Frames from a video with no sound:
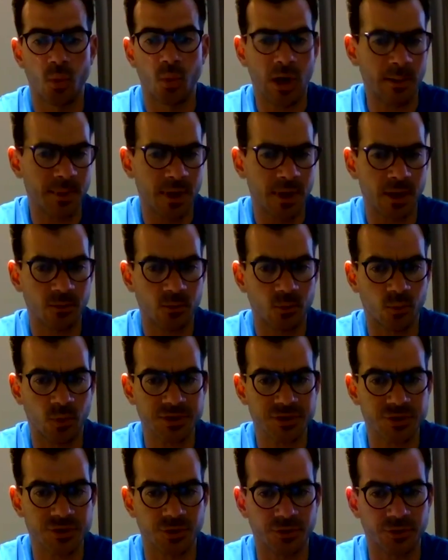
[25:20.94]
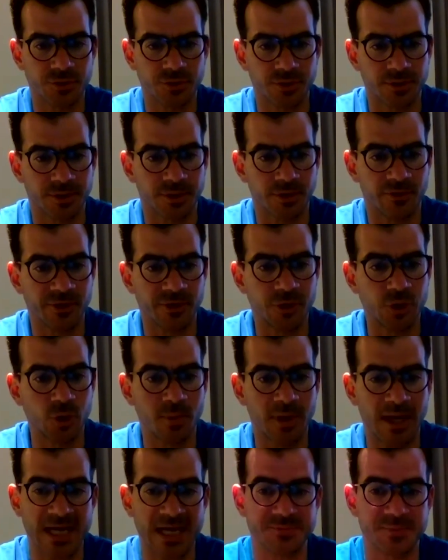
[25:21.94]
What about what's your, the
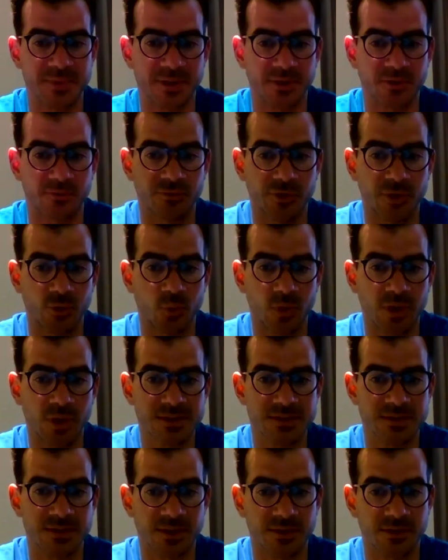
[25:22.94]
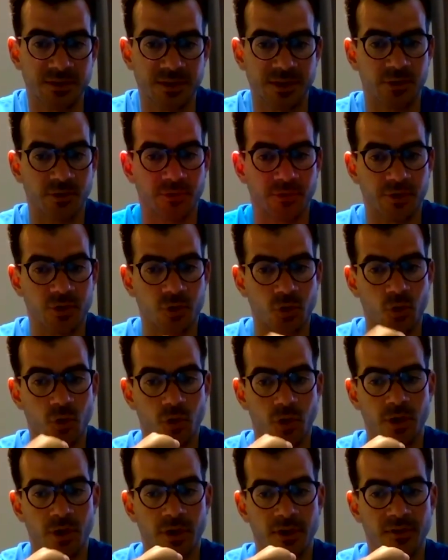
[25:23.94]
human aspect of you? What's the
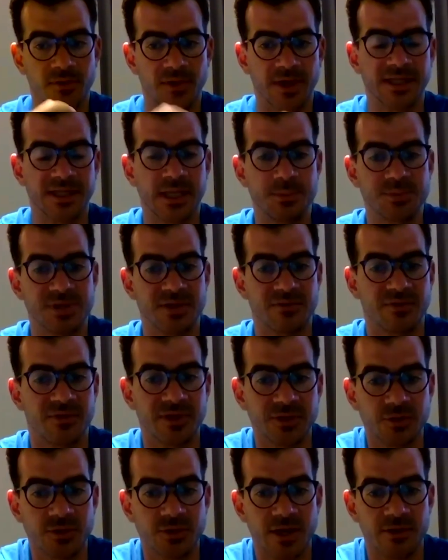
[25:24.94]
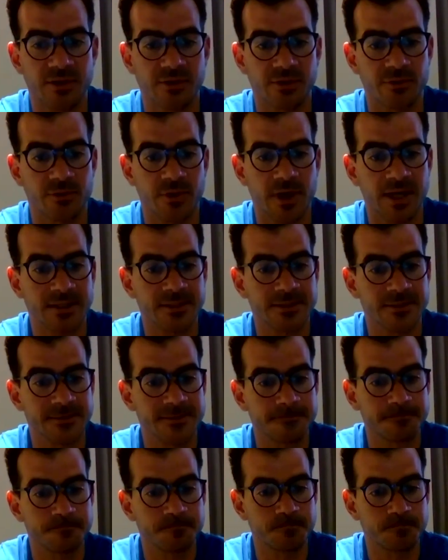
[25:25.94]
core that keeps everything together, correct?